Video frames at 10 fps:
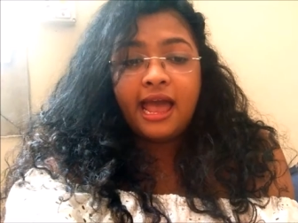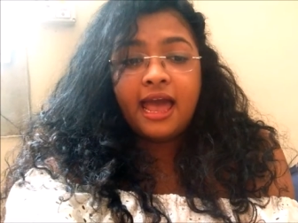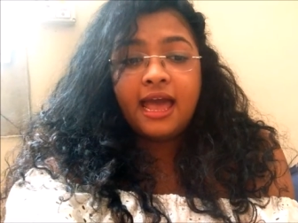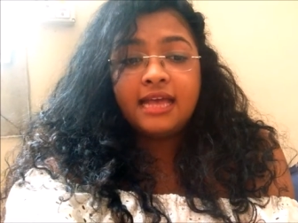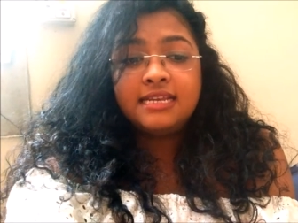
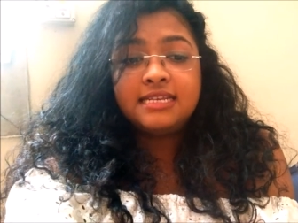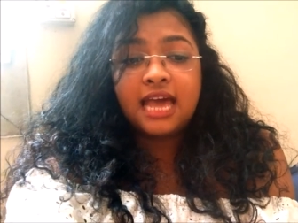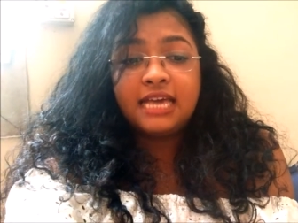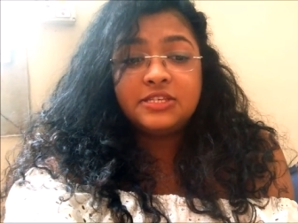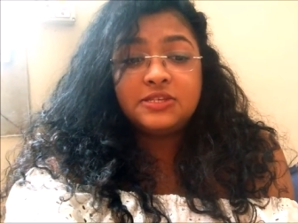and
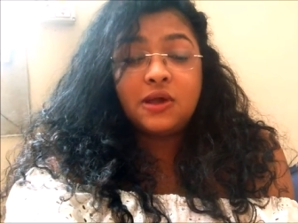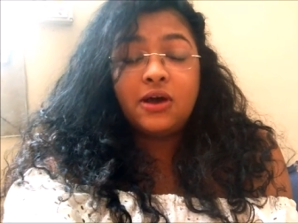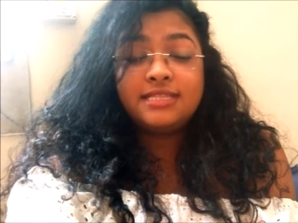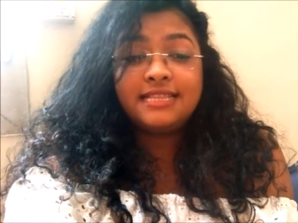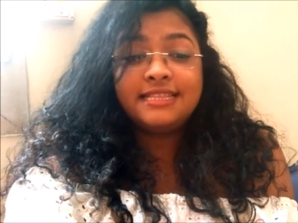I
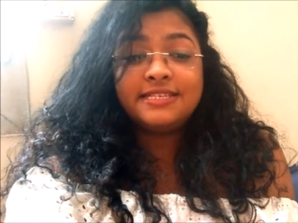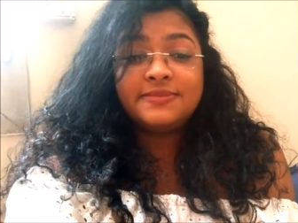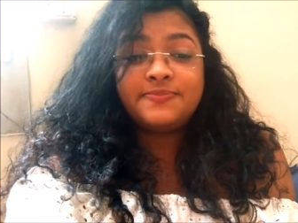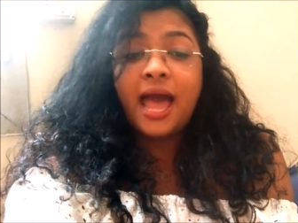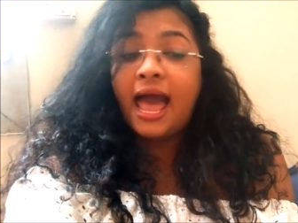saw that
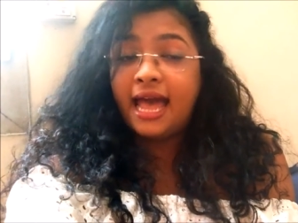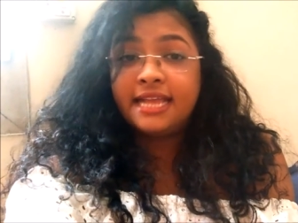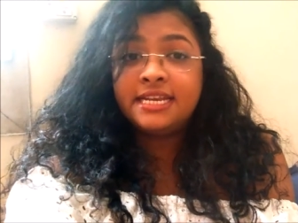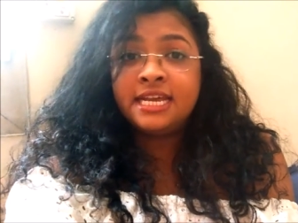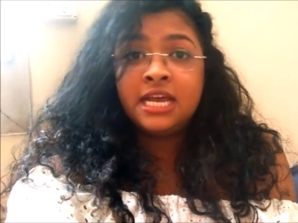this
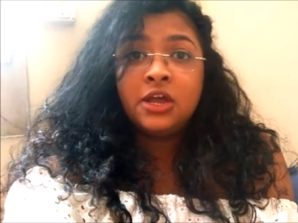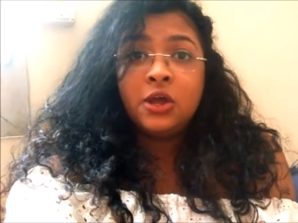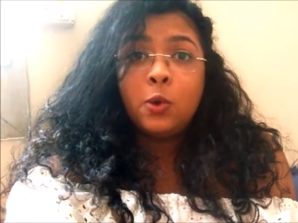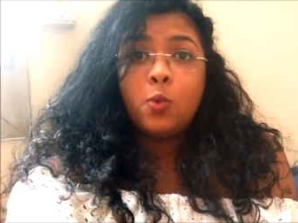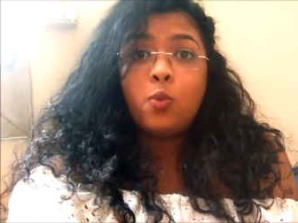man
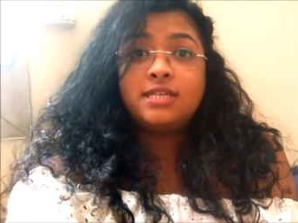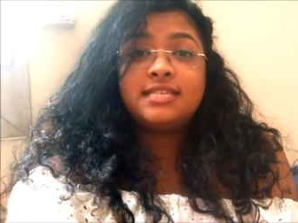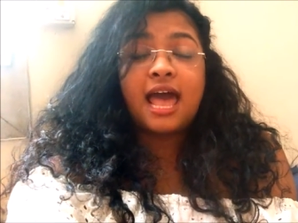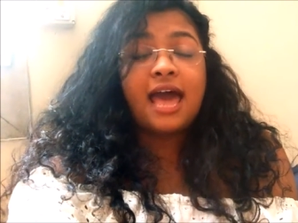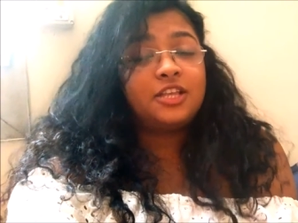
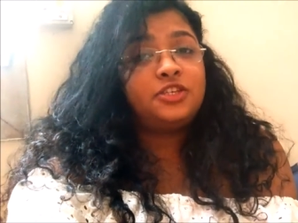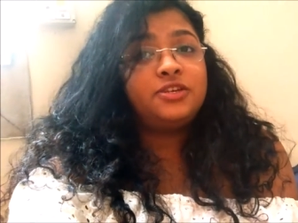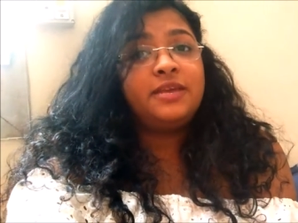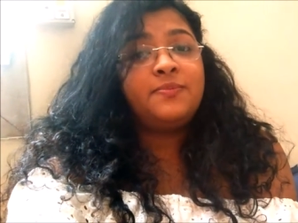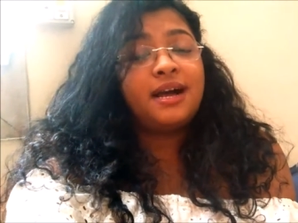was
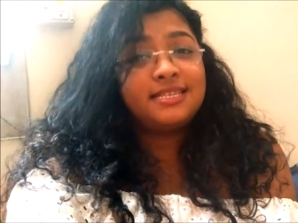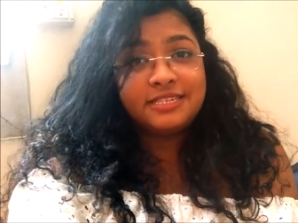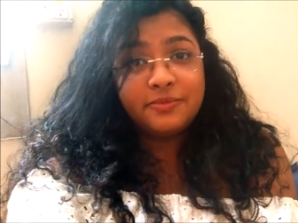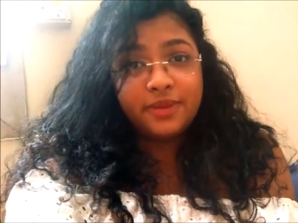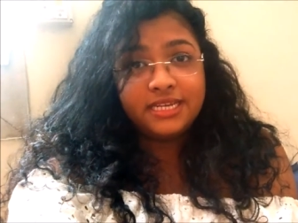actually
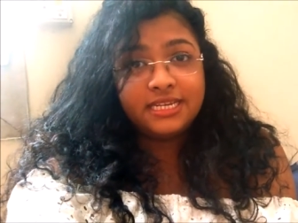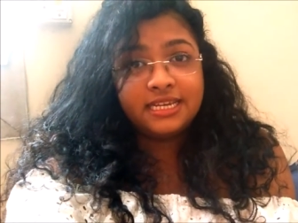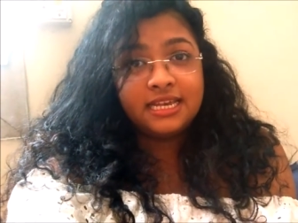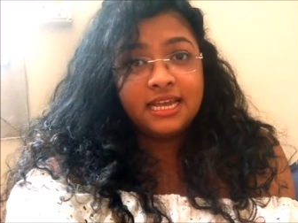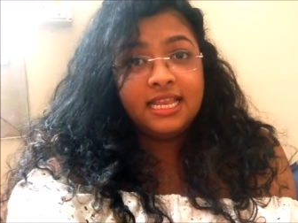
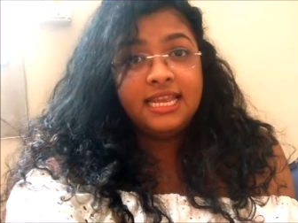masturbating.